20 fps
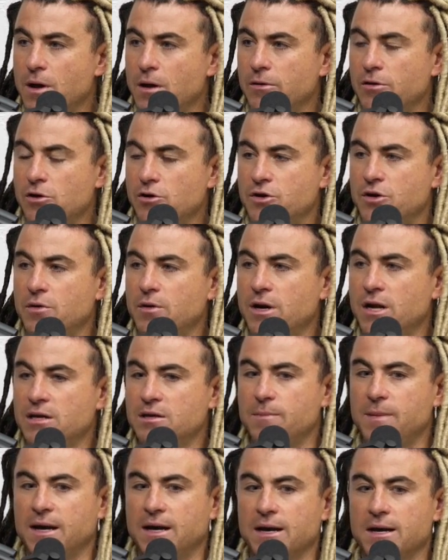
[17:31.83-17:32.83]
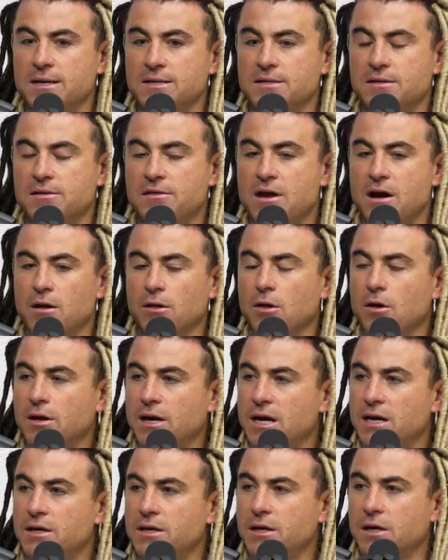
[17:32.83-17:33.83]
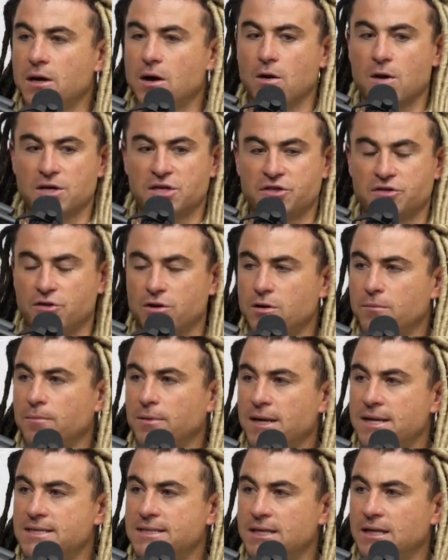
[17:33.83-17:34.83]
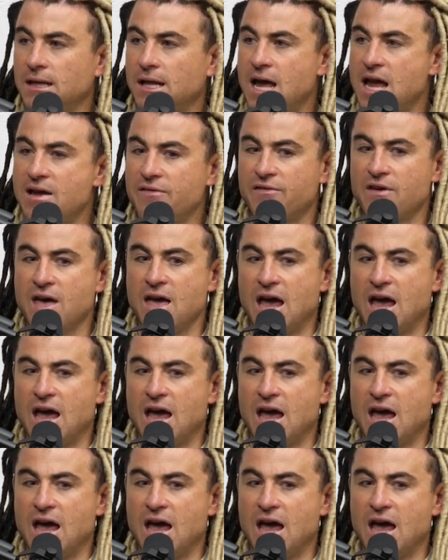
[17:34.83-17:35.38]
They're doing it because they're looking to go a certain place in life,